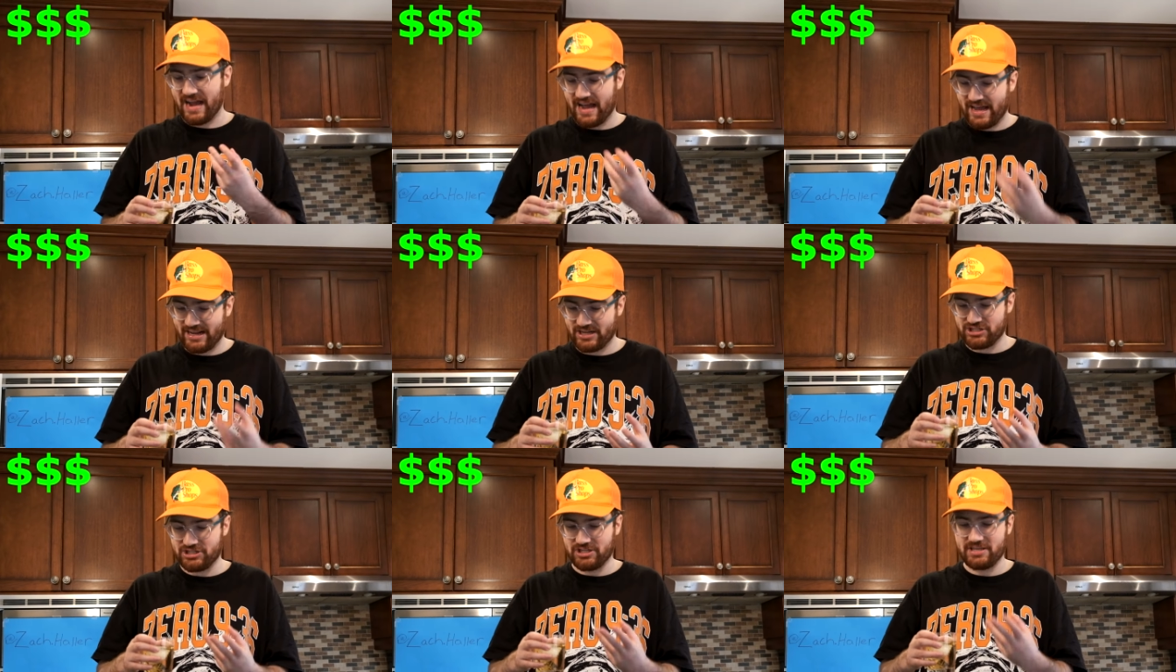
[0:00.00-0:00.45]

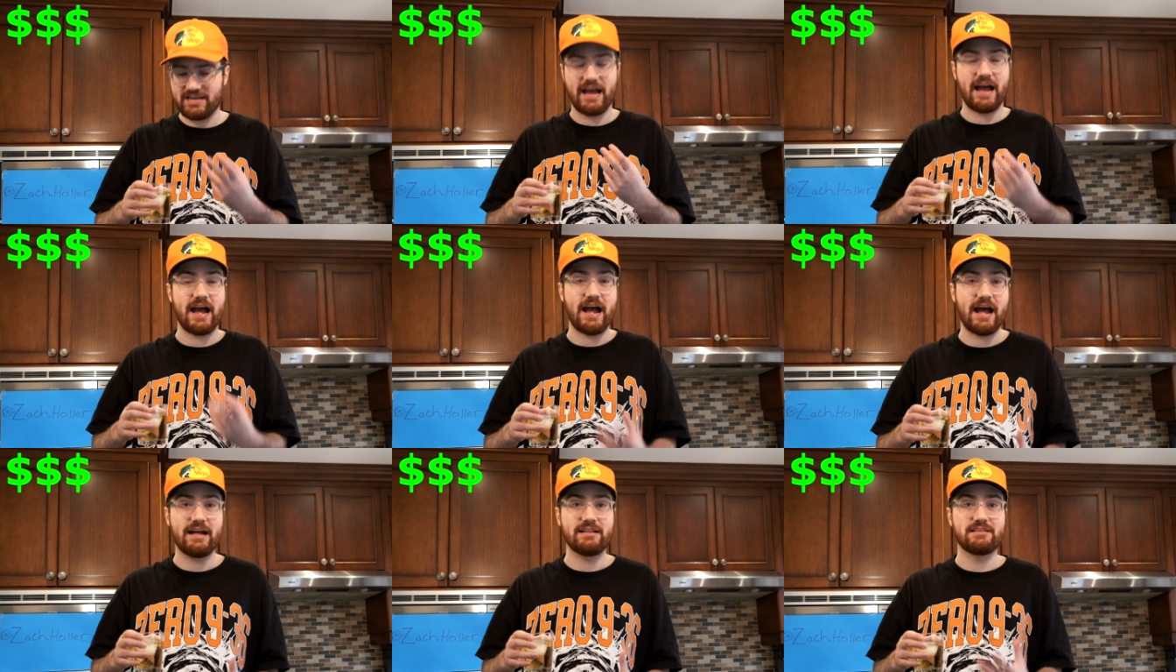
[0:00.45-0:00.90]
actually
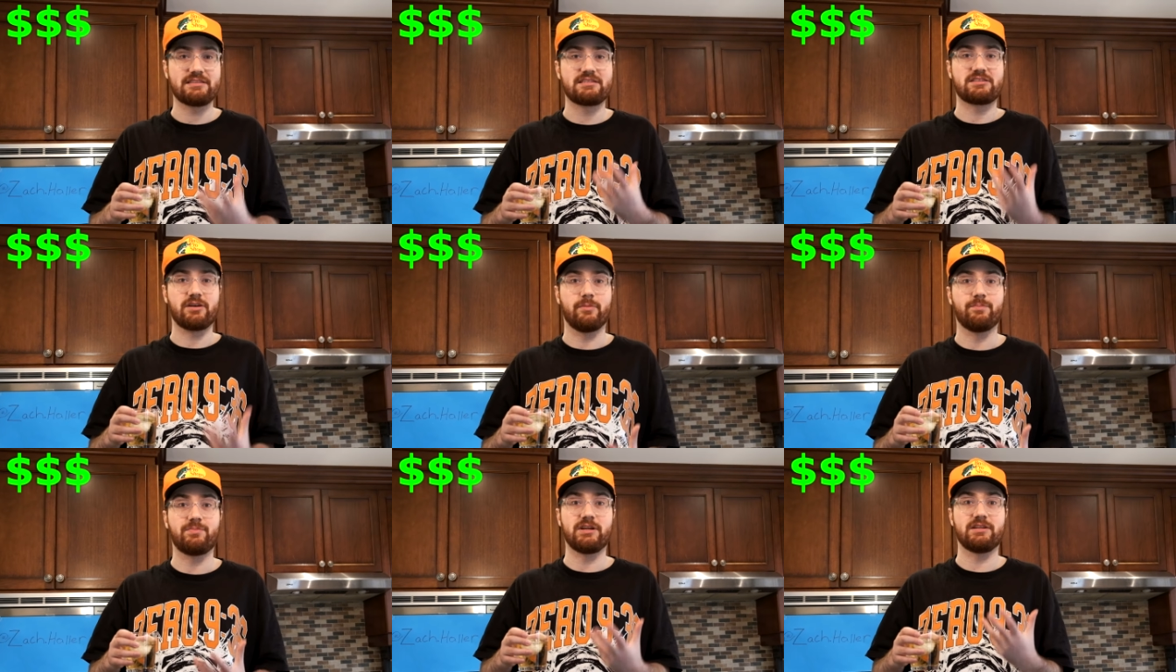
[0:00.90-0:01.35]
adds
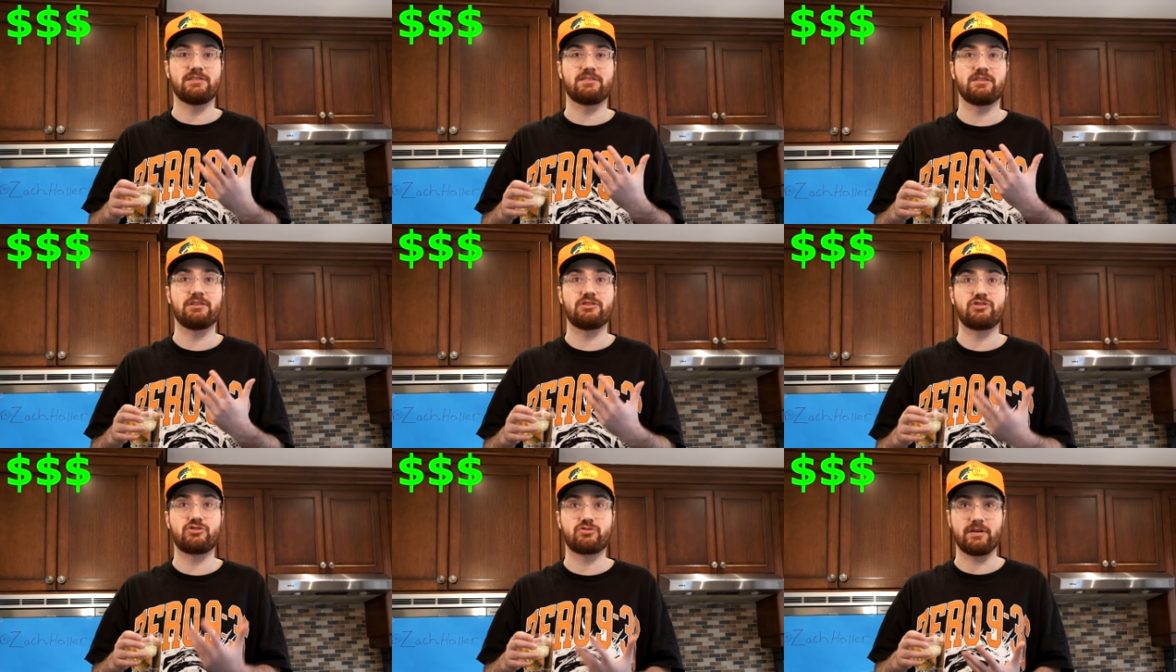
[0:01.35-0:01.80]
something to
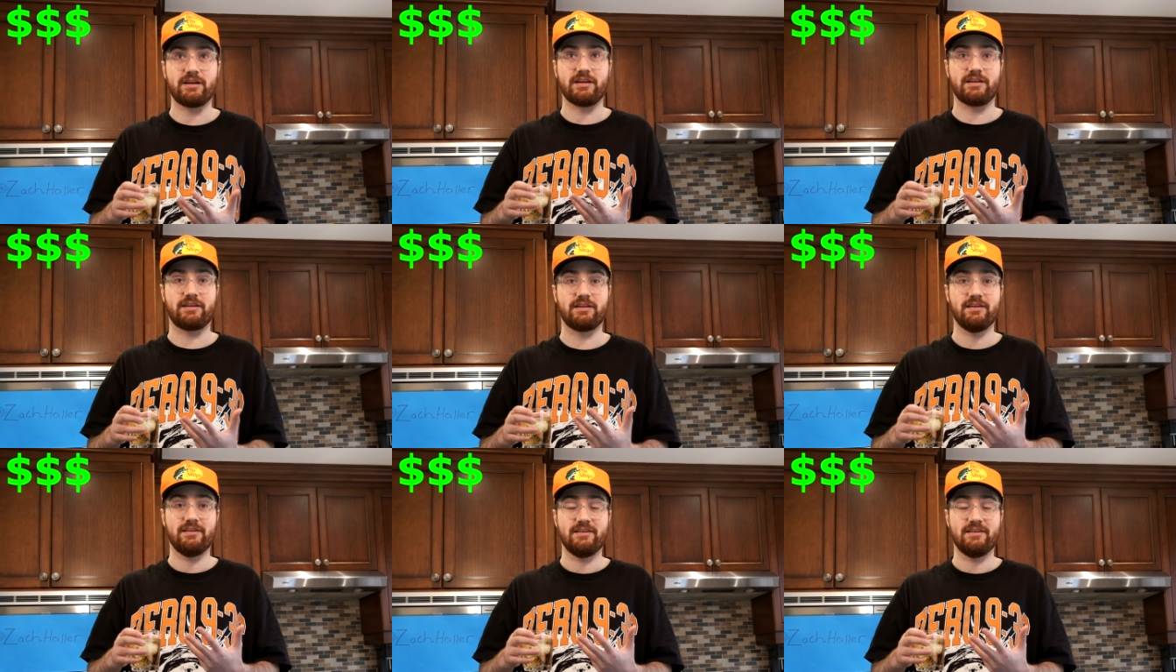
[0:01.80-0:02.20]
the drink.